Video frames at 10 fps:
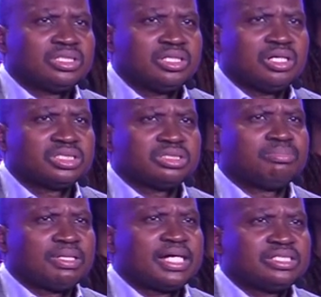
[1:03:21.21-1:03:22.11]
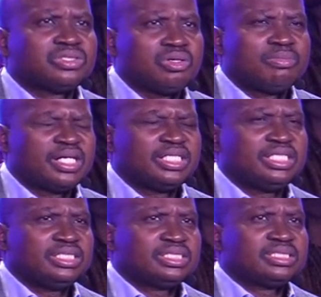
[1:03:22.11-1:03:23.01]
God supplies all my
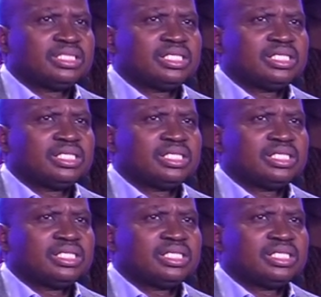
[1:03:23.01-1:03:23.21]
needs